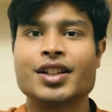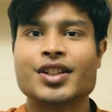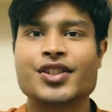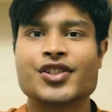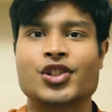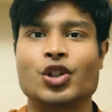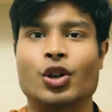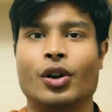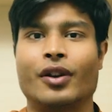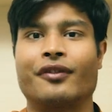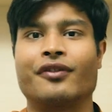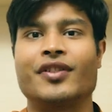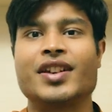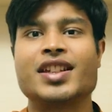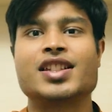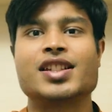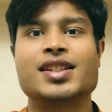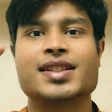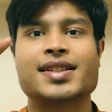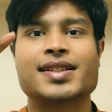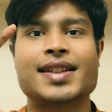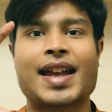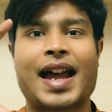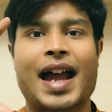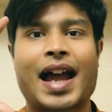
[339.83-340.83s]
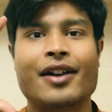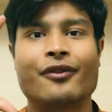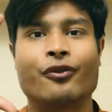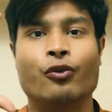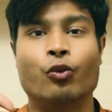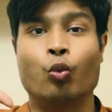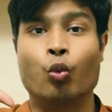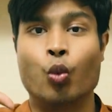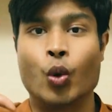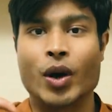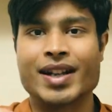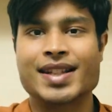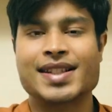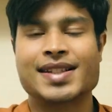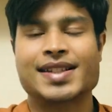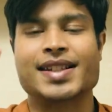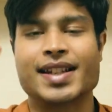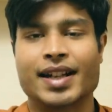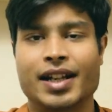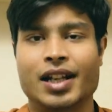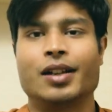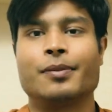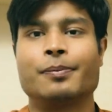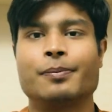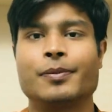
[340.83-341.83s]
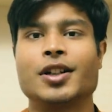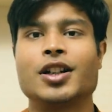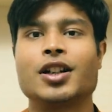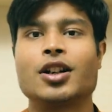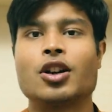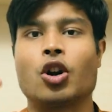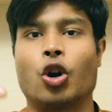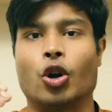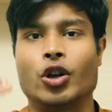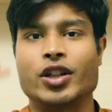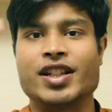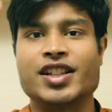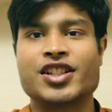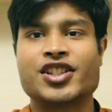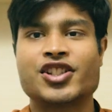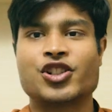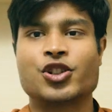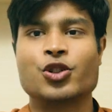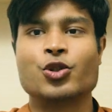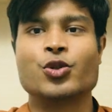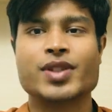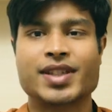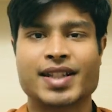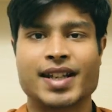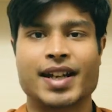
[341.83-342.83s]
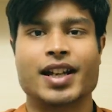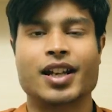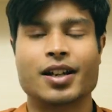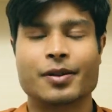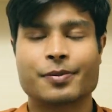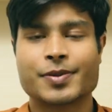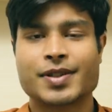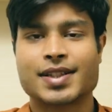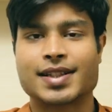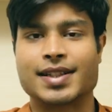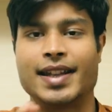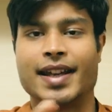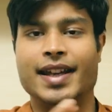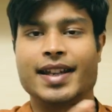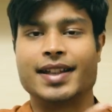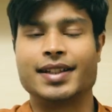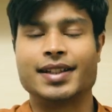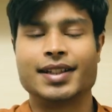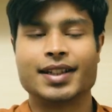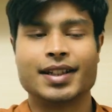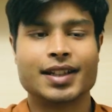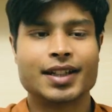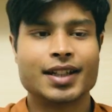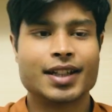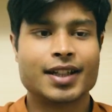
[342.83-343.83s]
So if we just have one setup or just two setups, then